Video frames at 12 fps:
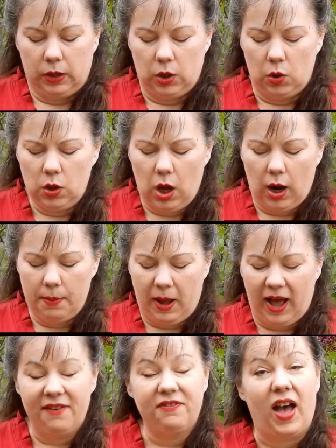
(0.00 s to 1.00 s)
low carb,
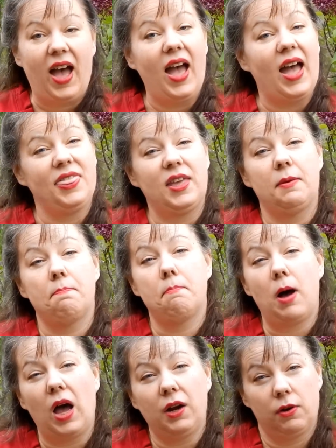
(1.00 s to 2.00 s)
high fat, and then
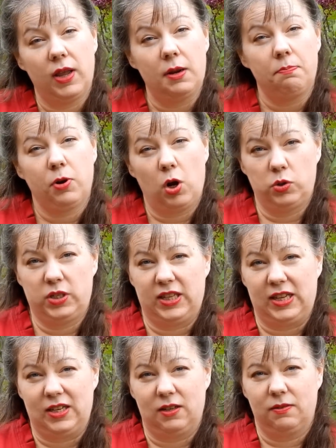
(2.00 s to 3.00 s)
moderate protein.